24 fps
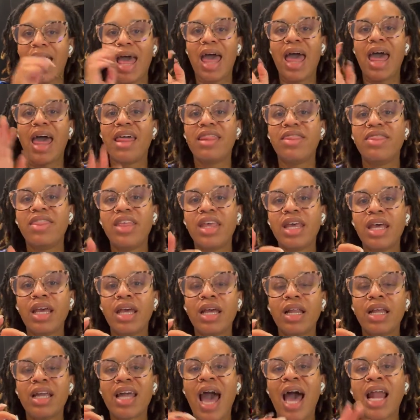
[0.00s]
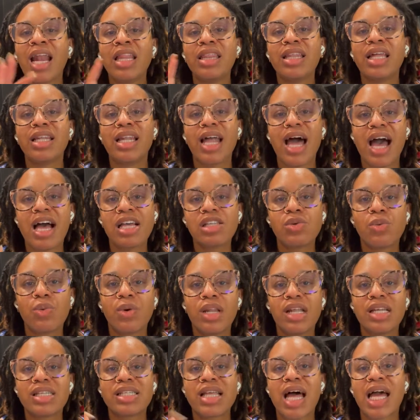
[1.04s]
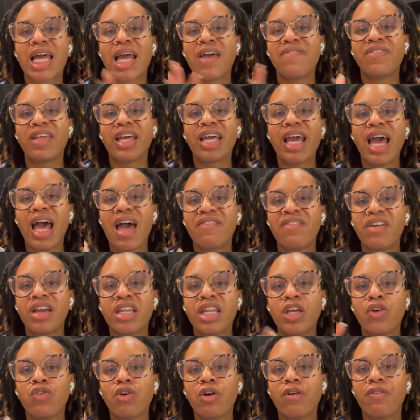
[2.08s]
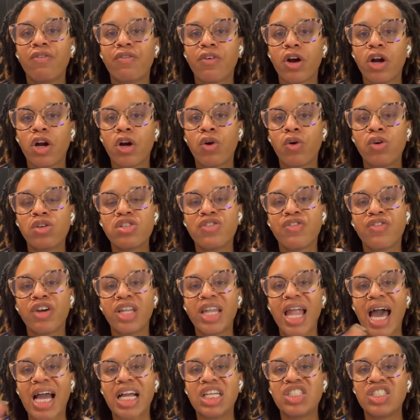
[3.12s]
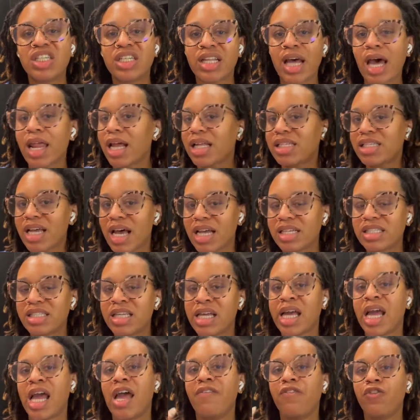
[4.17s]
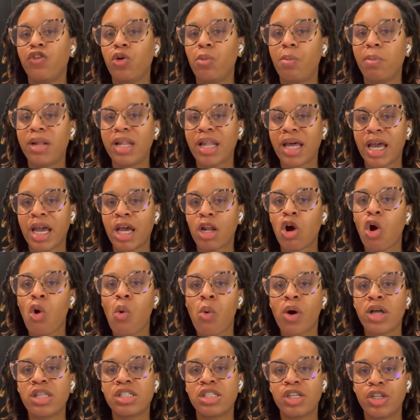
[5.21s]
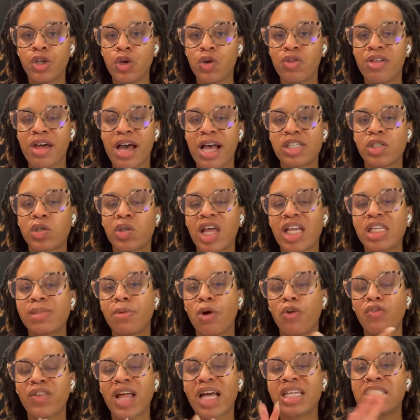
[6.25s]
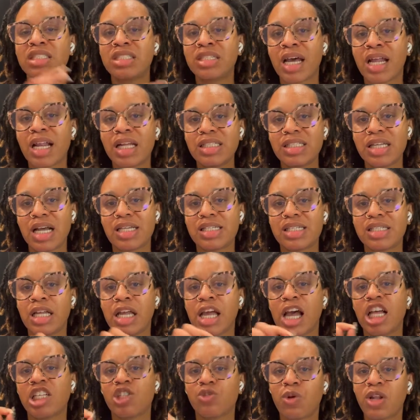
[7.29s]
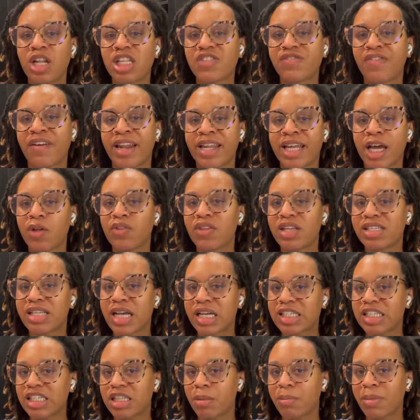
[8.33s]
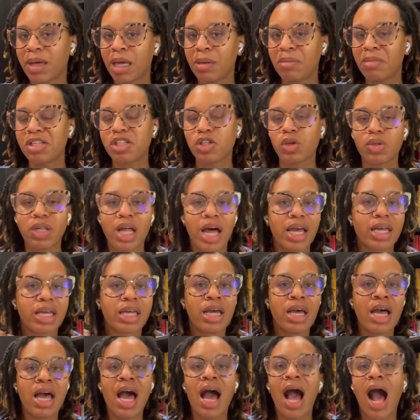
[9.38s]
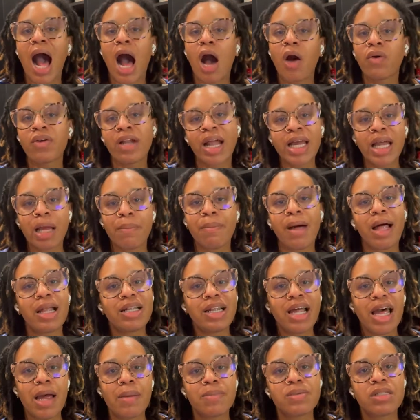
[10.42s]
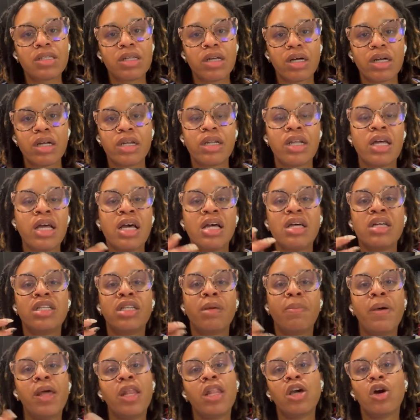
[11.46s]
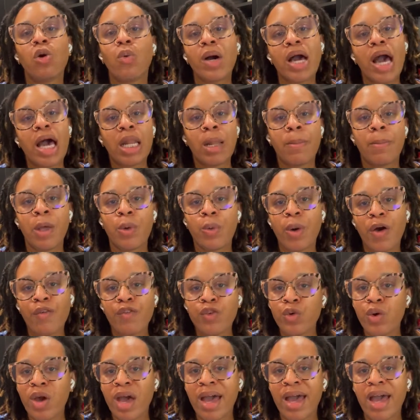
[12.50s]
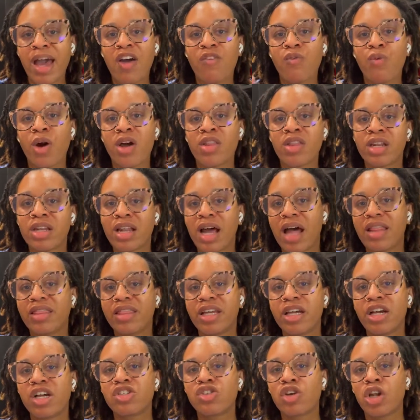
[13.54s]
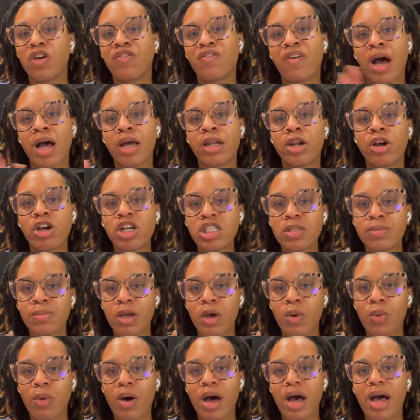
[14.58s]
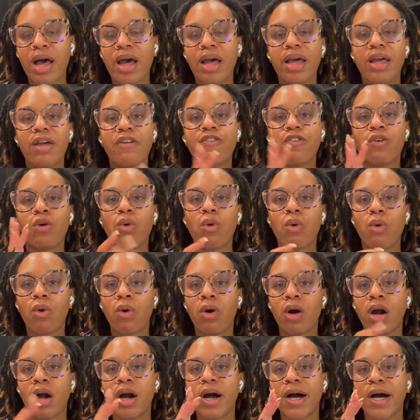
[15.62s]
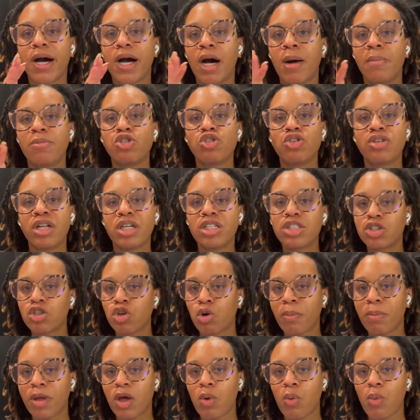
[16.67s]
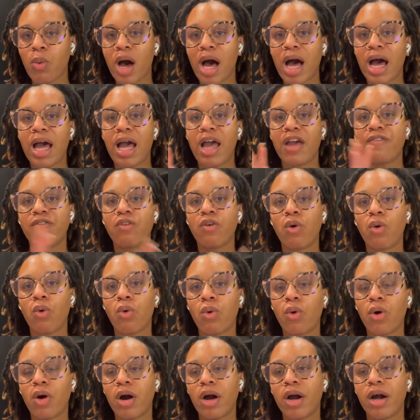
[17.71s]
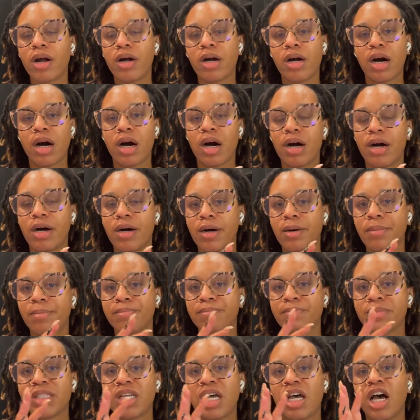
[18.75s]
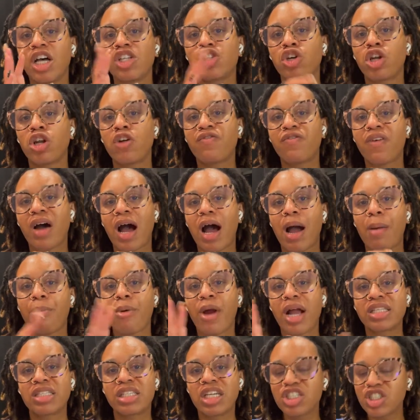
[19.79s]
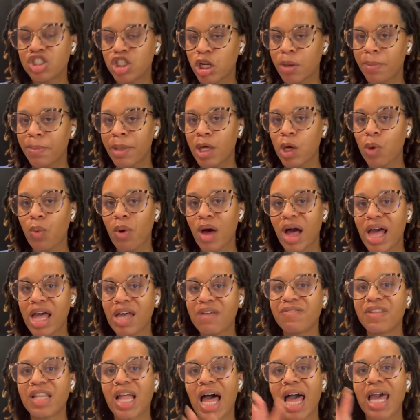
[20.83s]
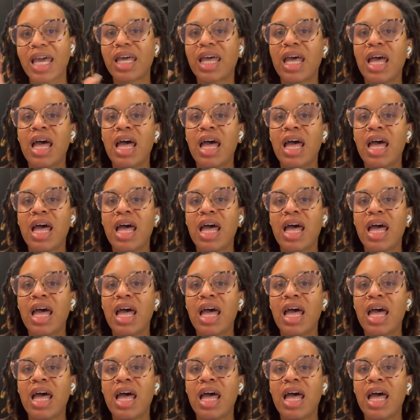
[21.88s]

And then kind of the last one is like if they have any referrals for like genetic testing, if you plan or want to do that. So that's both like genetic testing as well as finding out the sex of the baby. So like, how can I get my labs done? Depending on what kind of midwife you have, whether or not they're a certified nurse midwife or traditional midwife or a certified practitioner midwife, like